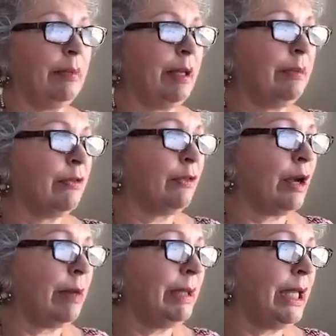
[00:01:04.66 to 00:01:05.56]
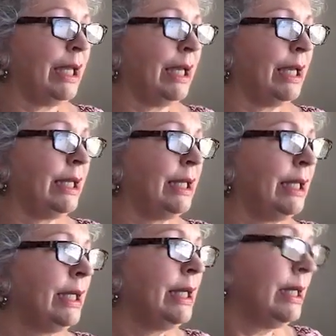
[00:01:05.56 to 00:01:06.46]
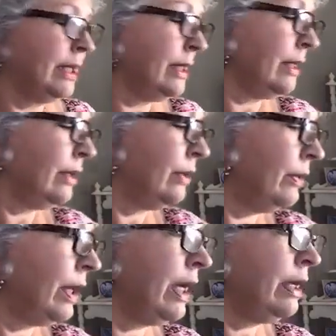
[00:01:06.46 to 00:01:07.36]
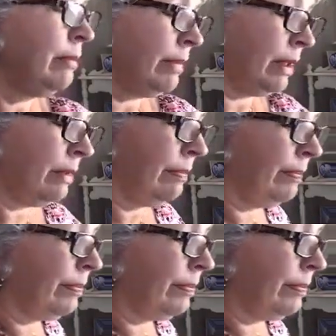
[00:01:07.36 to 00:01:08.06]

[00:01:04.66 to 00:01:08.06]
bit before I begin. So I'm,